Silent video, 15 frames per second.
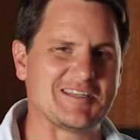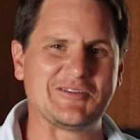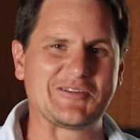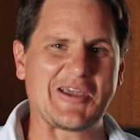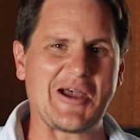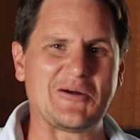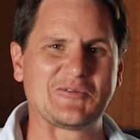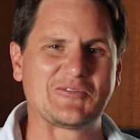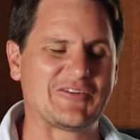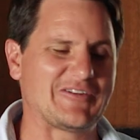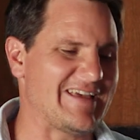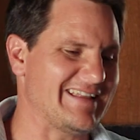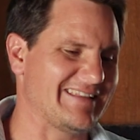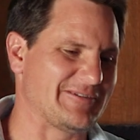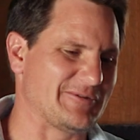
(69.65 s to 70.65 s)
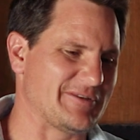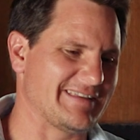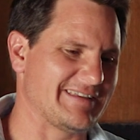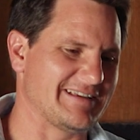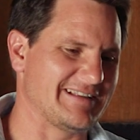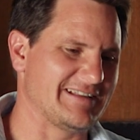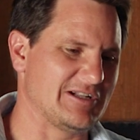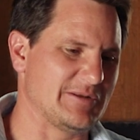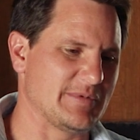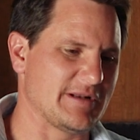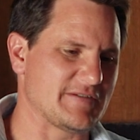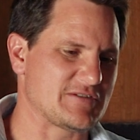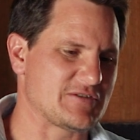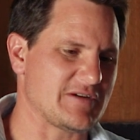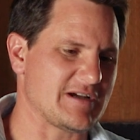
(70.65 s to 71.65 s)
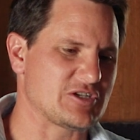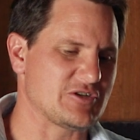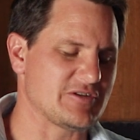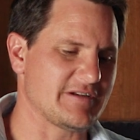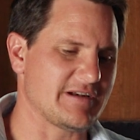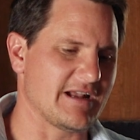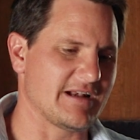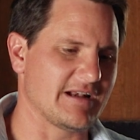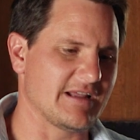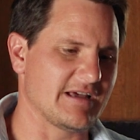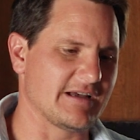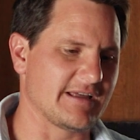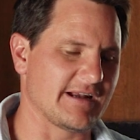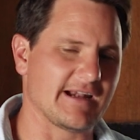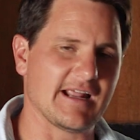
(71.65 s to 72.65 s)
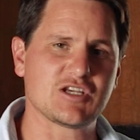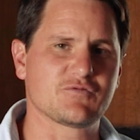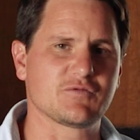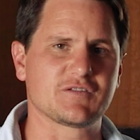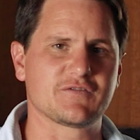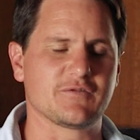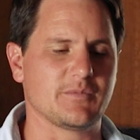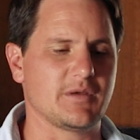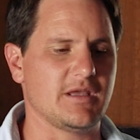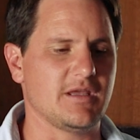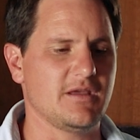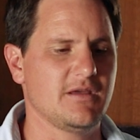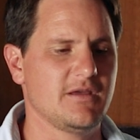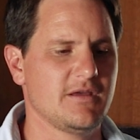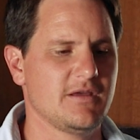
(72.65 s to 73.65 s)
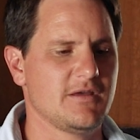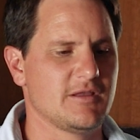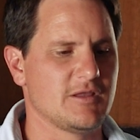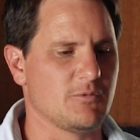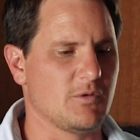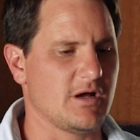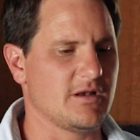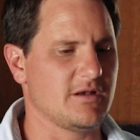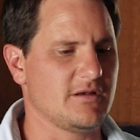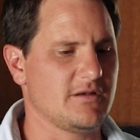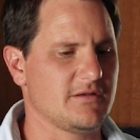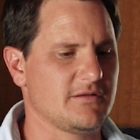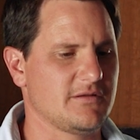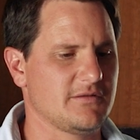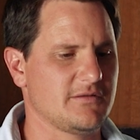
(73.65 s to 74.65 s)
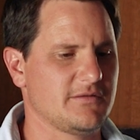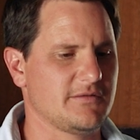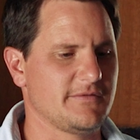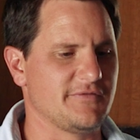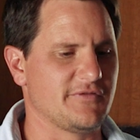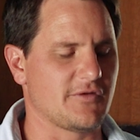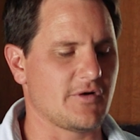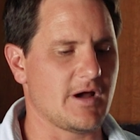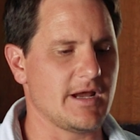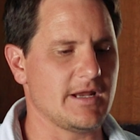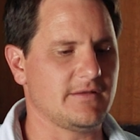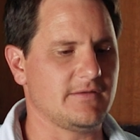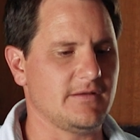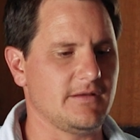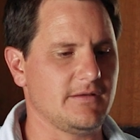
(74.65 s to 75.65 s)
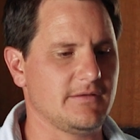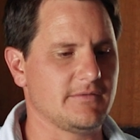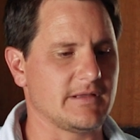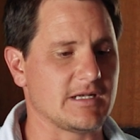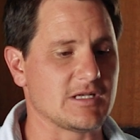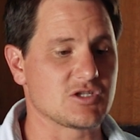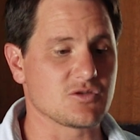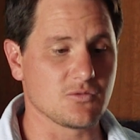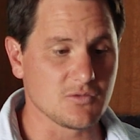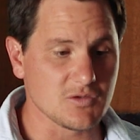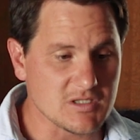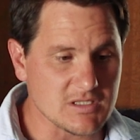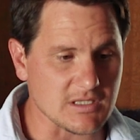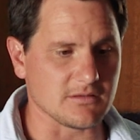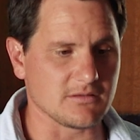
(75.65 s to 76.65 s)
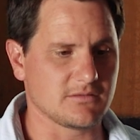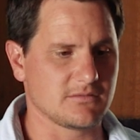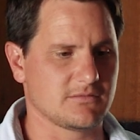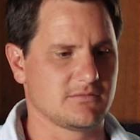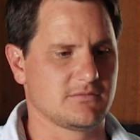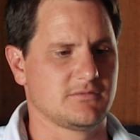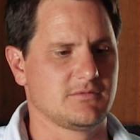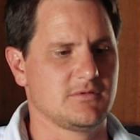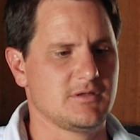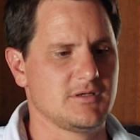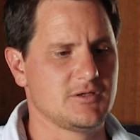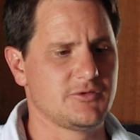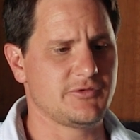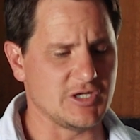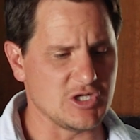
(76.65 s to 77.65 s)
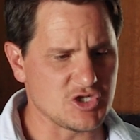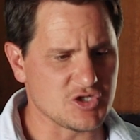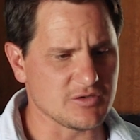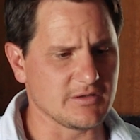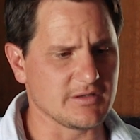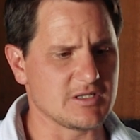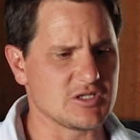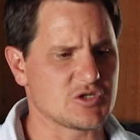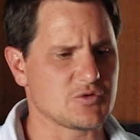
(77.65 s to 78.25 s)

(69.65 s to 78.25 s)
need to counter that with a little bit of structure, and Grenache was for me the one variety that is also traditional in